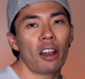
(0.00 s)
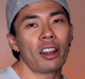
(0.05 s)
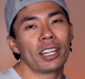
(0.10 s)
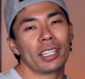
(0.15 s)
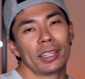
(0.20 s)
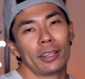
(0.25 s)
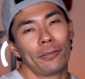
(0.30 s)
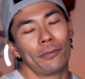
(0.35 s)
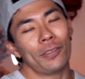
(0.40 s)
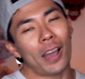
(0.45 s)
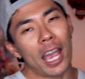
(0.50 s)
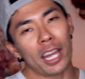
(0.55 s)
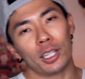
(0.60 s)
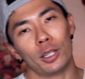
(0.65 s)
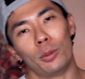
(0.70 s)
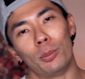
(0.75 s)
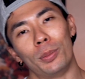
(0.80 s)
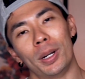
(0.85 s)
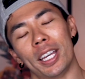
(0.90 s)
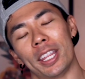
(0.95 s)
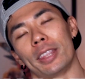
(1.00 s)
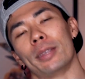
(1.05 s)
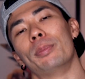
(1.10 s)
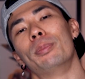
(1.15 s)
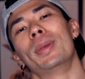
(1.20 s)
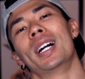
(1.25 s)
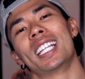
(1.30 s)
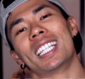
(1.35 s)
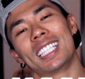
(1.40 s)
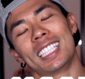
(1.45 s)
right, the final month,
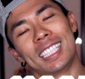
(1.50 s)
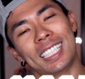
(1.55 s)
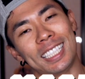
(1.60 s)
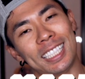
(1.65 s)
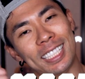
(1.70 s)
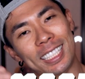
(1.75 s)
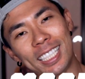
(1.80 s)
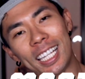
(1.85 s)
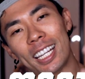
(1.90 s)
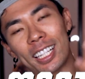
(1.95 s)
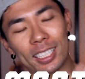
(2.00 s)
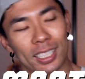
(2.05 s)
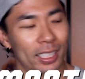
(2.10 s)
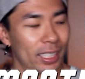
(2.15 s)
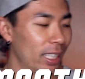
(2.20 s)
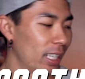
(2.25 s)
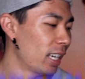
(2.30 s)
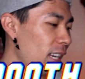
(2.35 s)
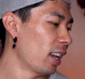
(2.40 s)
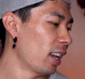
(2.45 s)
month 6.